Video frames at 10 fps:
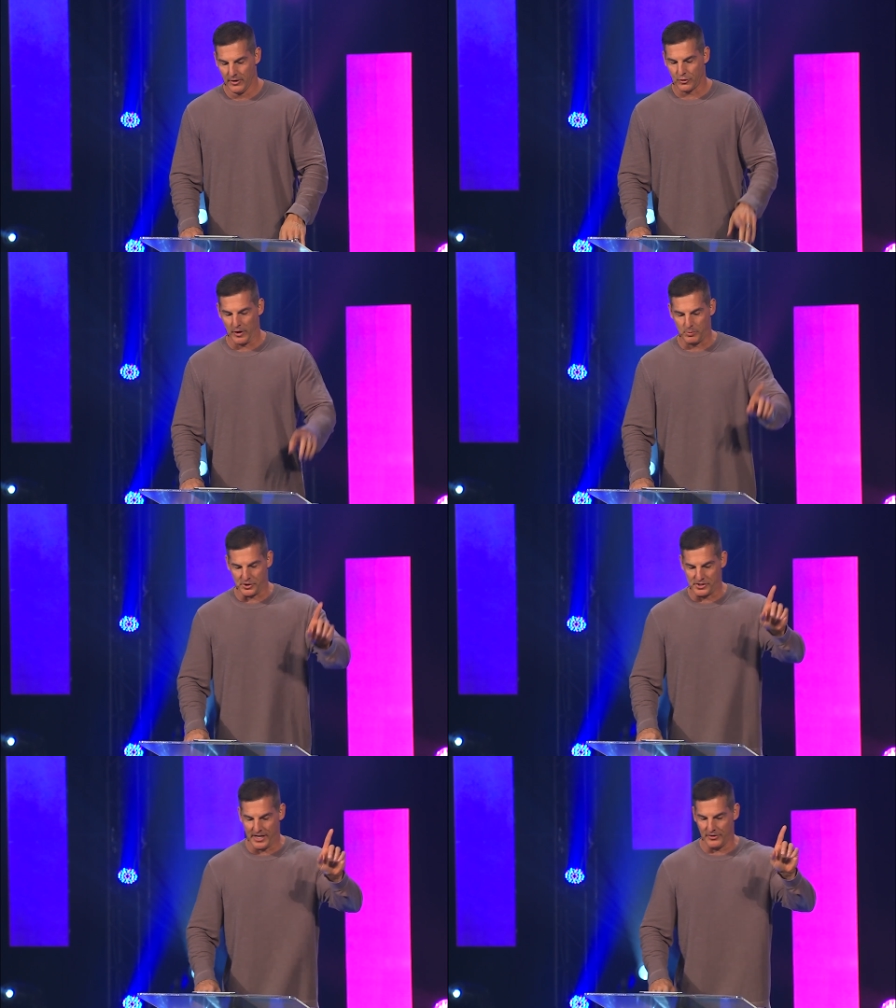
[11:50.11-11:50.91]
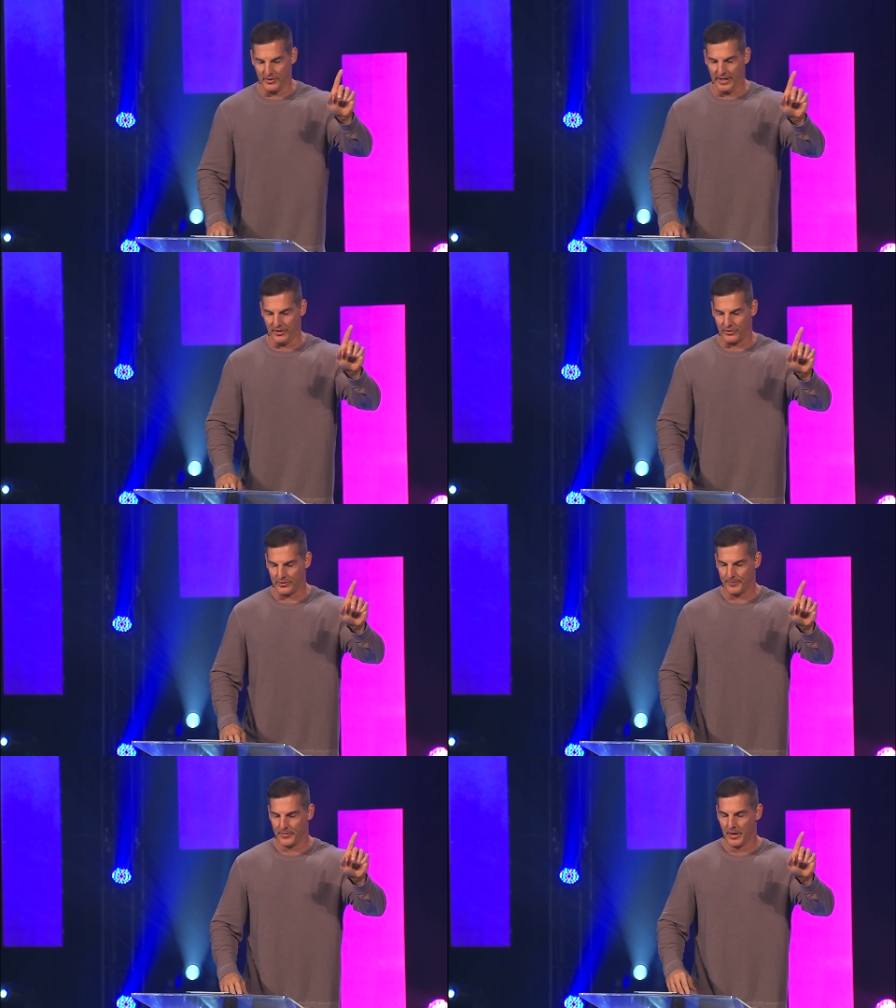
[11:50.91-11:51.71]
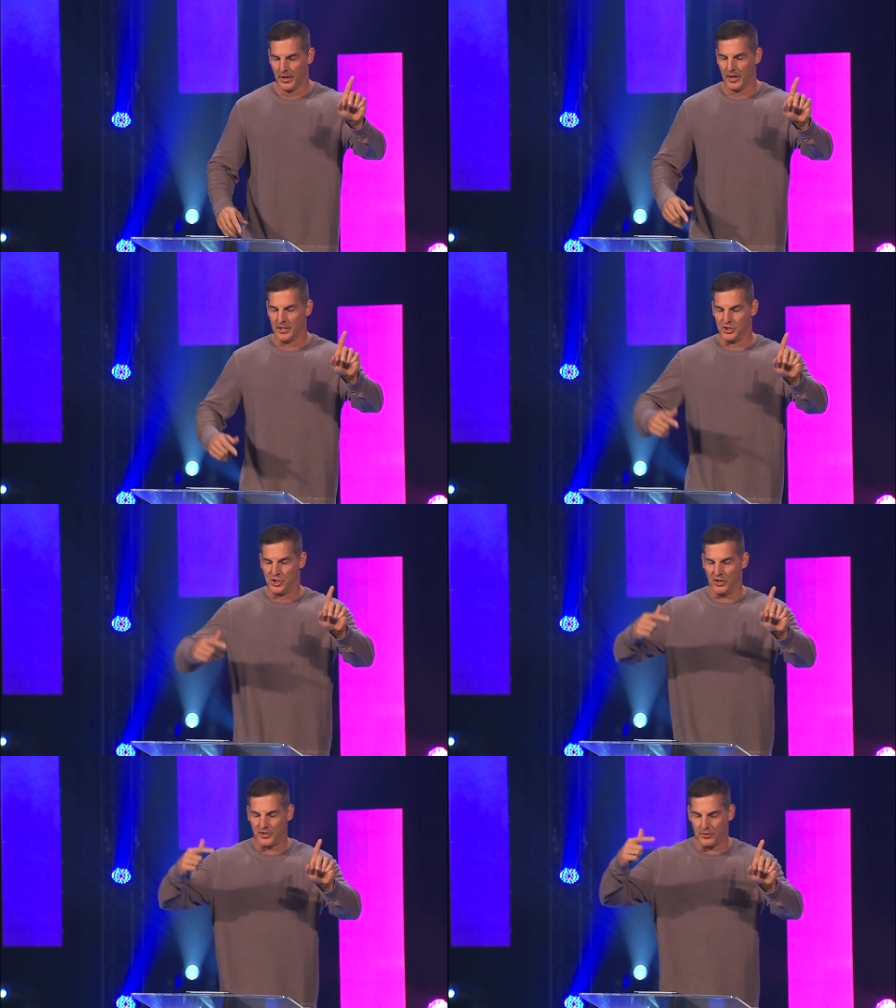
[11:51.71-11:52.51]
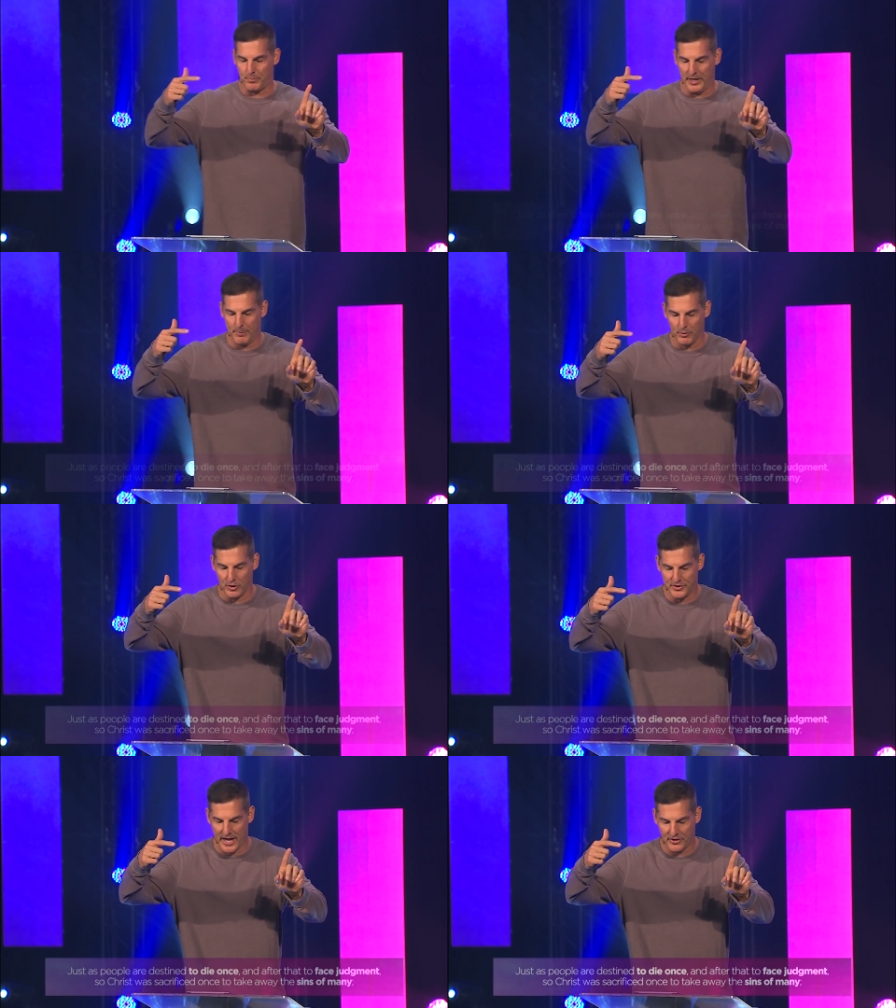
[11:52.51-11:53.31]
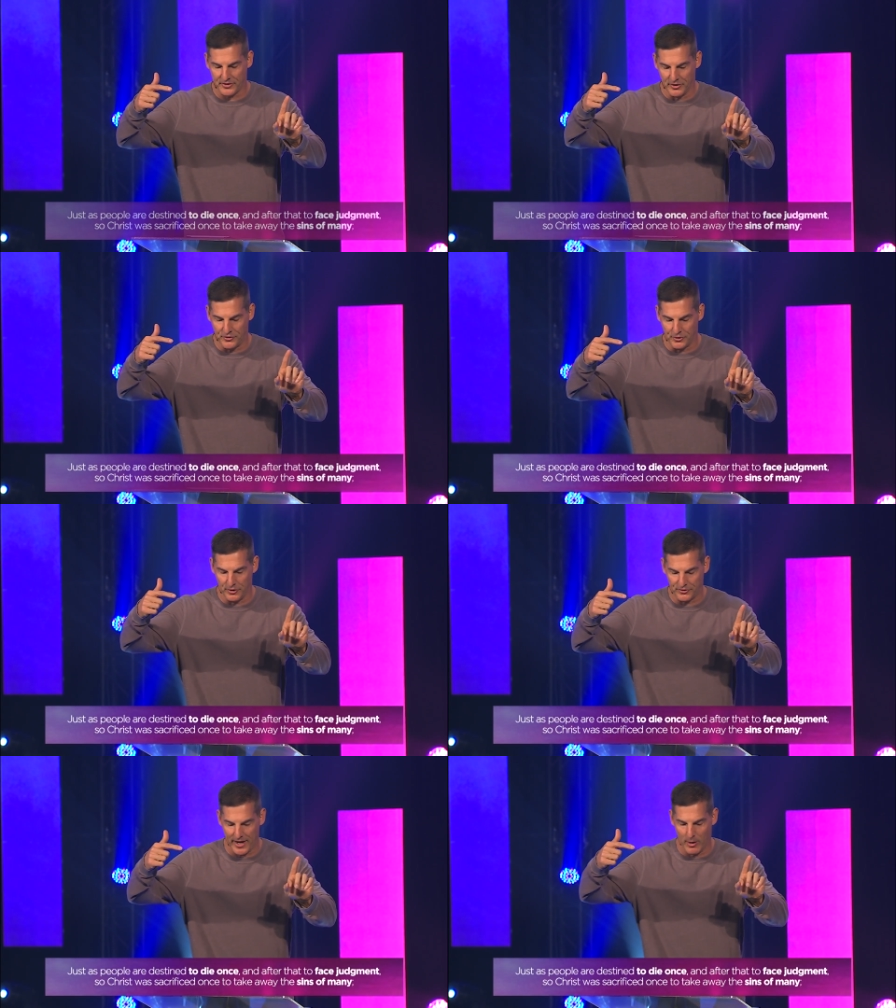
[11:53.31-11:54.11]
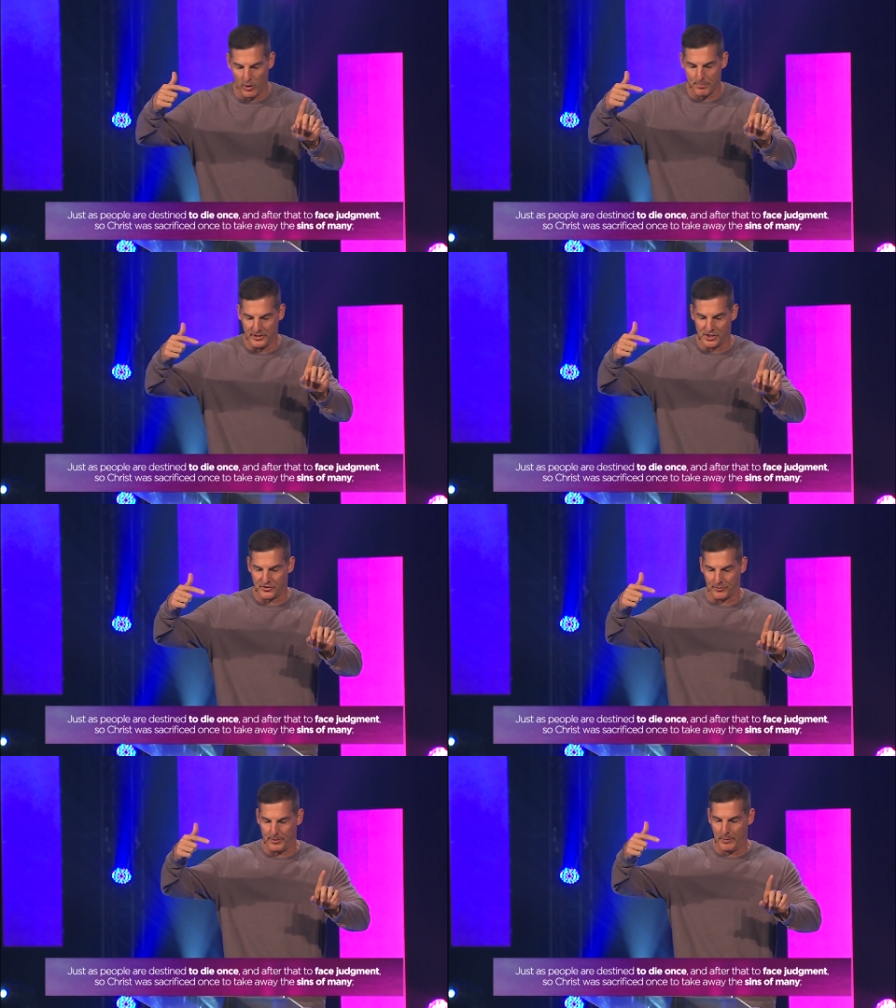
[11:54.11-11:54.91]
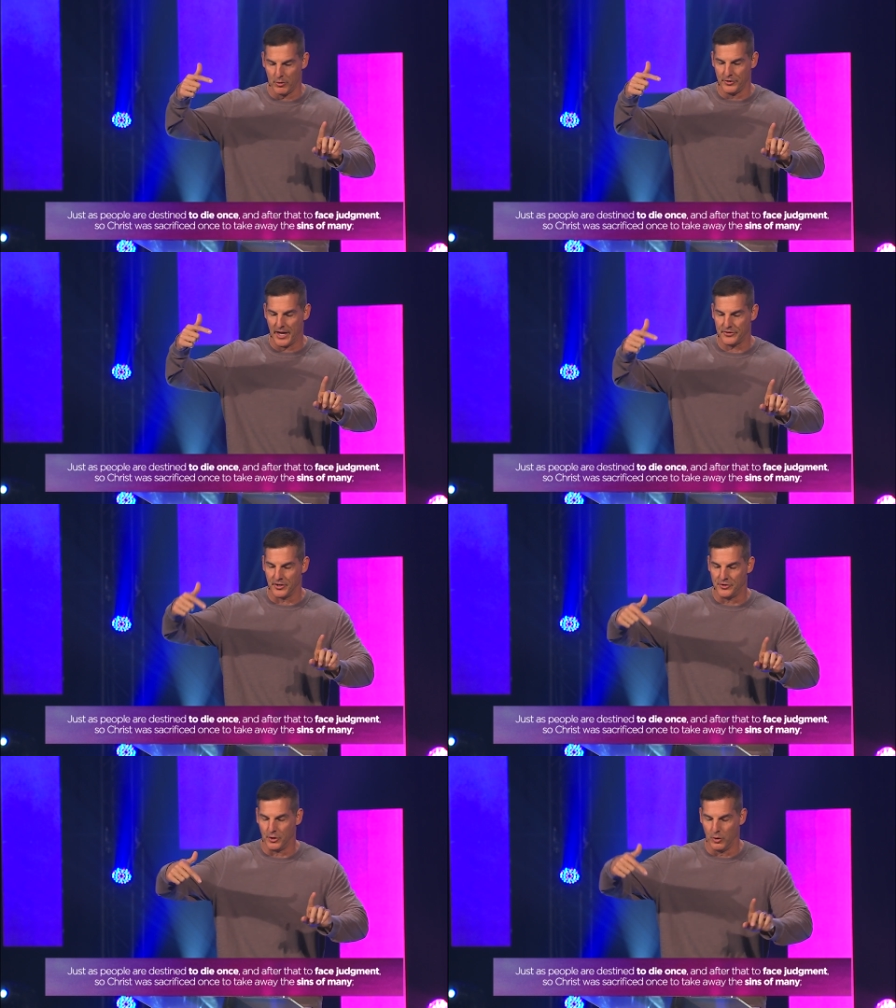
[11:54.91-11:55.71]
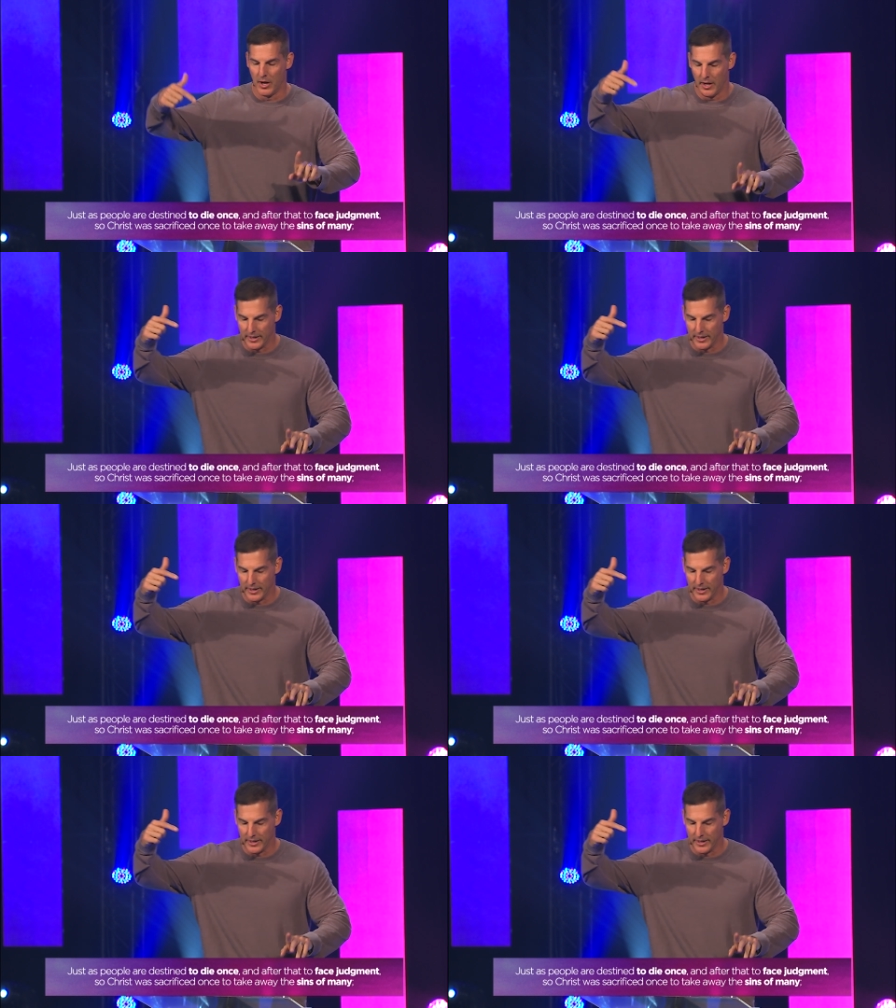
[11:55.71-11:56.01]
Scripture says this just as people are destined to, say it with me, just as people are destined to